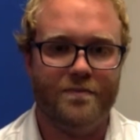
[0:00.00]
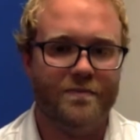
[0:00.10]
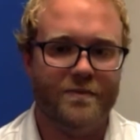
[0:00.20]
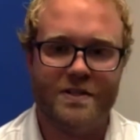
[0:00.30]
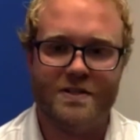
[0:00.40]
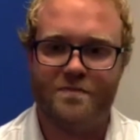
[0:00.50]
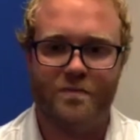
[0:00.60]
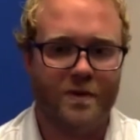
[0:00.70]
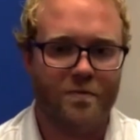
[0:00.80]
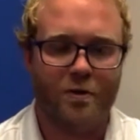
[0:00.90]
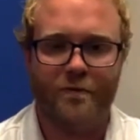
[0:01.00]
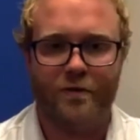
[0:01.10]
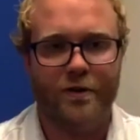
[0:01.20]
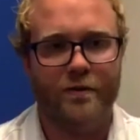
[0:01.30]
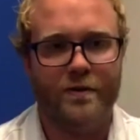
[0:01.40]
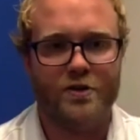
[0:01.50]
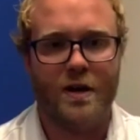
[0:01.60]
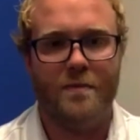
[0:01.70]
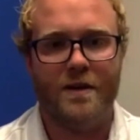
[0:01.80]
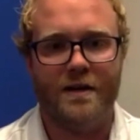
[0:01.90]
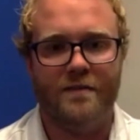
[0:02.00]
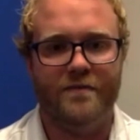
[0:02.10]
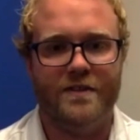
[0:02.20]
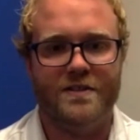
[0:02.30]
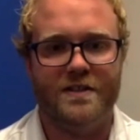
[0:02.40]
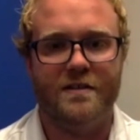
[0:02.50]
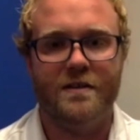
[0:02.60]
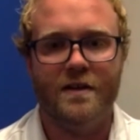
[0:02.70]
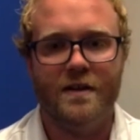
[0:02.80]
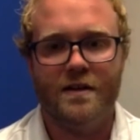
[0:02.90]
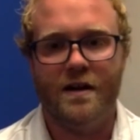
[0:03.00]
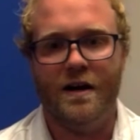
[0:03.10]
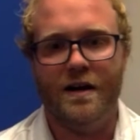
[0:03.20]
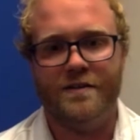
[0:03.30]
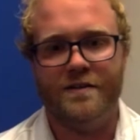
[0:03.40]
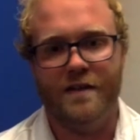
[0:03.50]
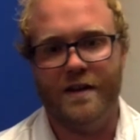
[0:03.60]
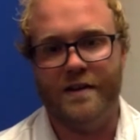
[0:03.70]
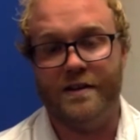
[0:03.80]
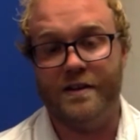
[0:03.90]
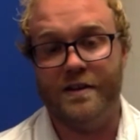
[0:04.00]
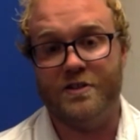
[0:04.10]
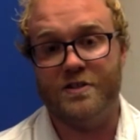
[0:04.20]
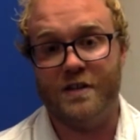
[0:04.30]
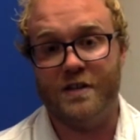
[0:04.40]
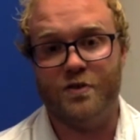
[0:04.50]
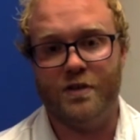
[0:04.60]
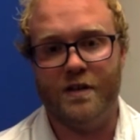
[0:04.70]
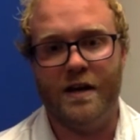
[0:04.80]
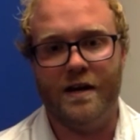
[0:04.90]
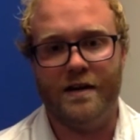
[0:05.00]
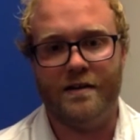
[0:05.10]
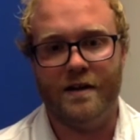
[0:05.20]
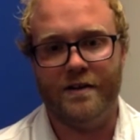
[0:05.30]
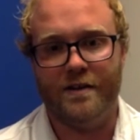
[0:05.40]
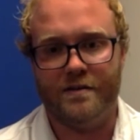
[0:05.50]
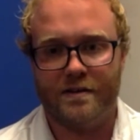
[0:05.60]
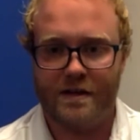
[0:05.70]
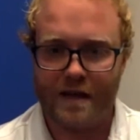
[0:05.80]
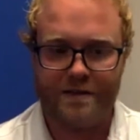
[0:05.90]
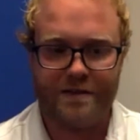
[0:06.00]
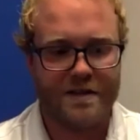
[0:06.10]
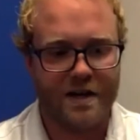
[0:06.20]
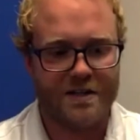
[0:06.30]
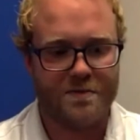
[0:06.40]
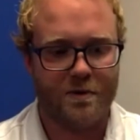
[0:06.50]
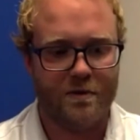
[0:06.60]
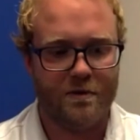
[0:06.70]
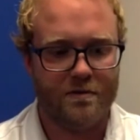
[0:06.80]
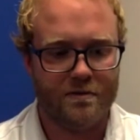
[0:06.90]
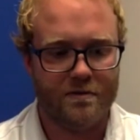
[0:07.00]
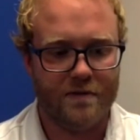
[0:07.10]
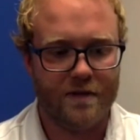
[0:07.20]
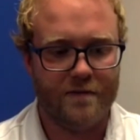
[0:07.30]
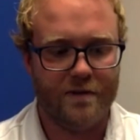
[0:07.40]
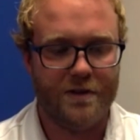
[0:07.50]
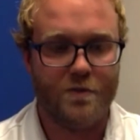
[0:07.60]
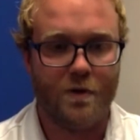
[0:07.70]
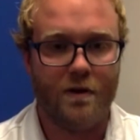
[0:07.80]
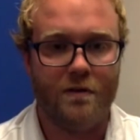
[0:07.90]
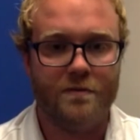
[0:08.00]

the peripheral nerve entrapment kind of fits in to a lot of the conditions I treat at this hospital level as well.